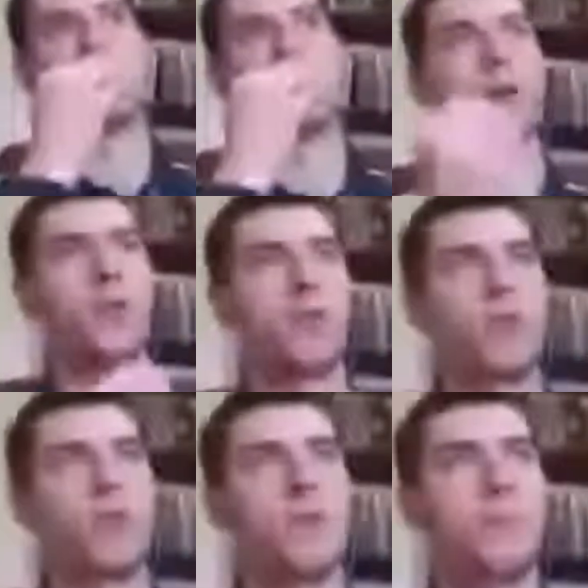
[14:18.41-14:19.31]

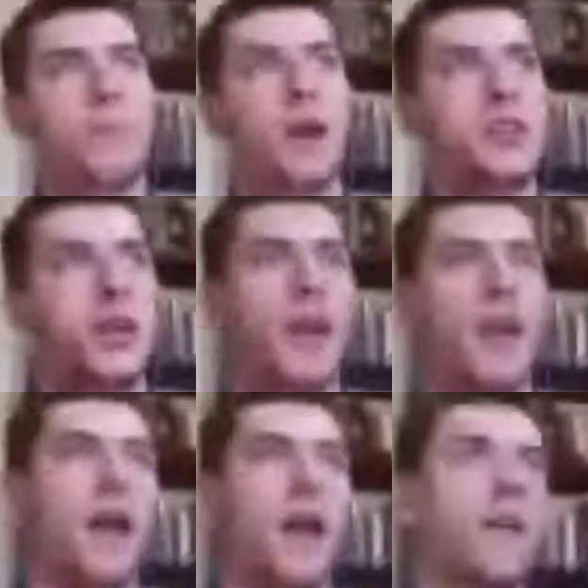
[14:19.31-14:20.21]
both punishing
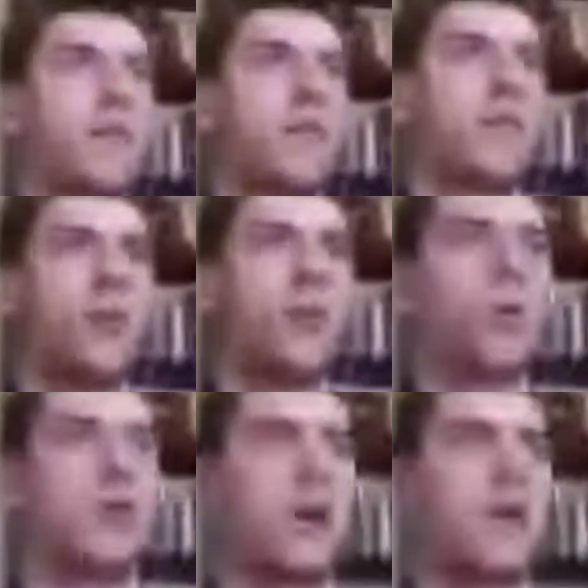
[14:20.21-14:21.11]
and
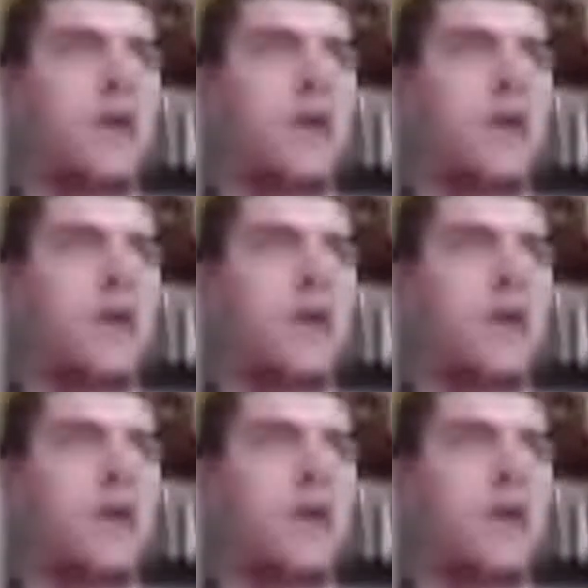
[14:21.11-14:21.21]
rewarding.